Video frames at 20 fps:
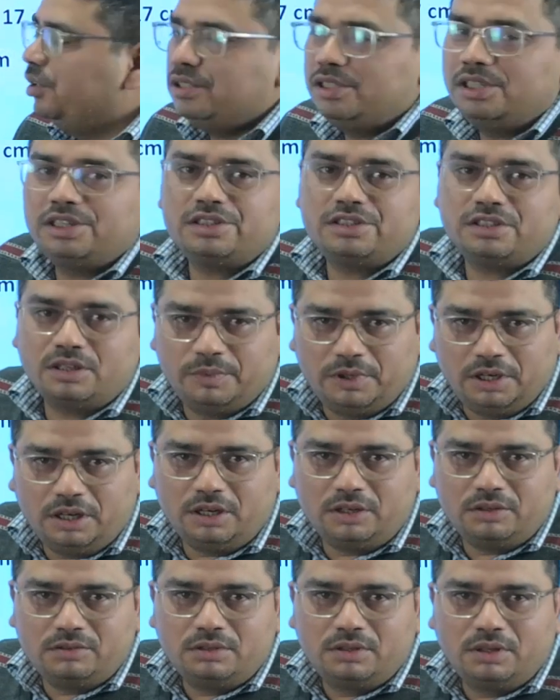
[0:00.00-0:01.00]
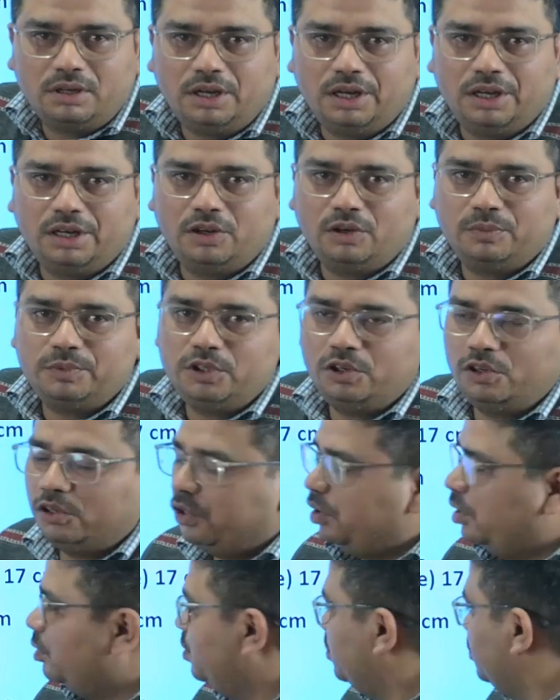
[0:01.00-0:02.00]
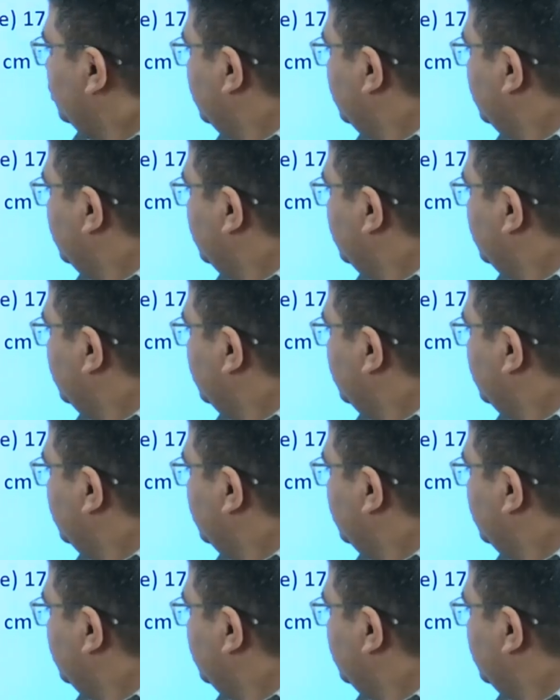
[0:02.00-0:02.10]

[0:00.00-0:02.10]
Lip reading: district in Tamil Nadu, and of the order of